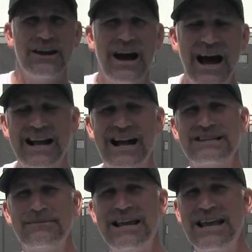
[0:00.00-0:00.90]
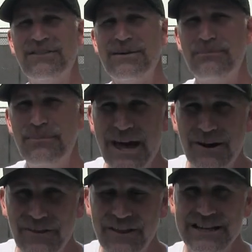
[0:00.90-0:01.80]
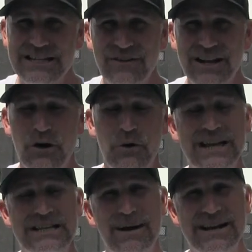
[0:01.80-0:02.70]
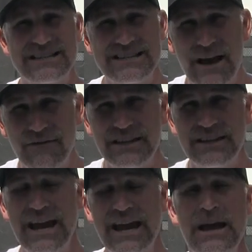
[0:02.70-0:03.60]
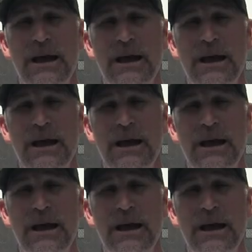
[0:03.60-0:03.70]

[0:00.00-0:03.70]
I got something even better than this video. It's my seven day